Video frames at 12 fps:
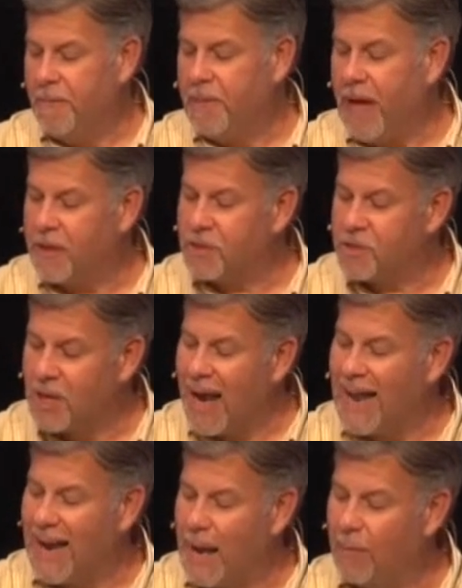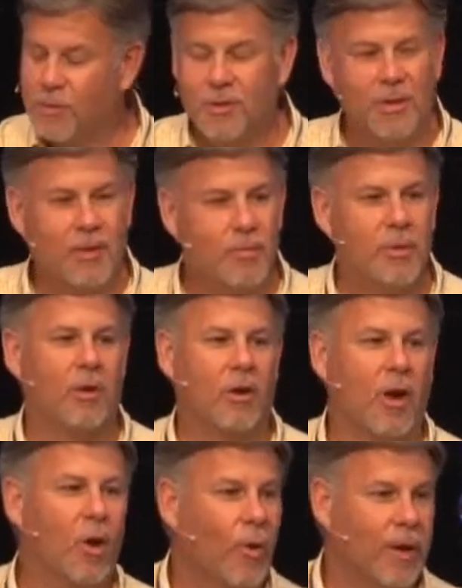and that is Scott Hamilton and Bill
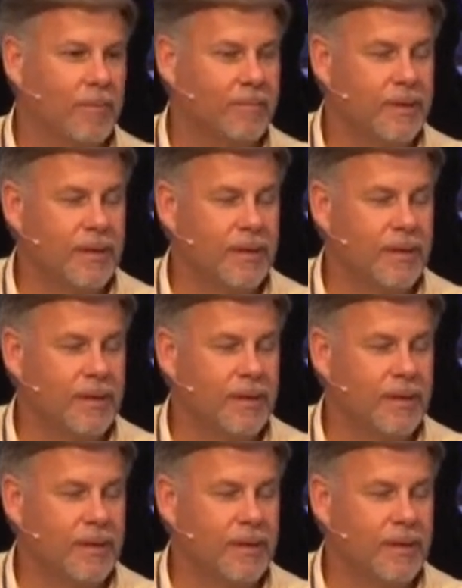Lowen.